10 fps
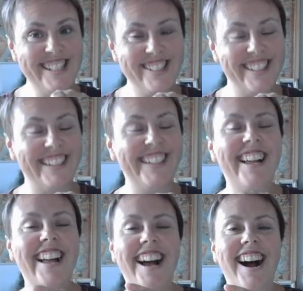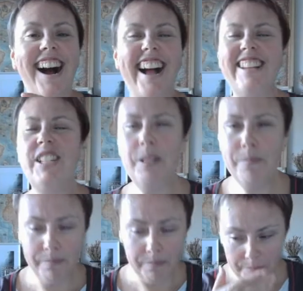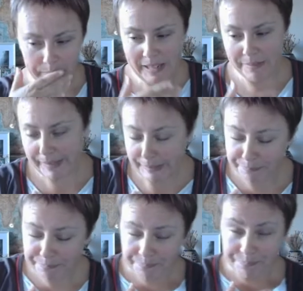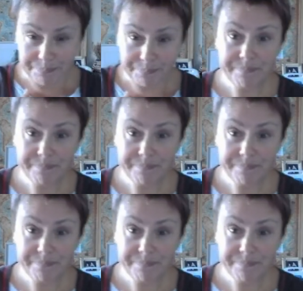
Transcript: a post it note um, and they've got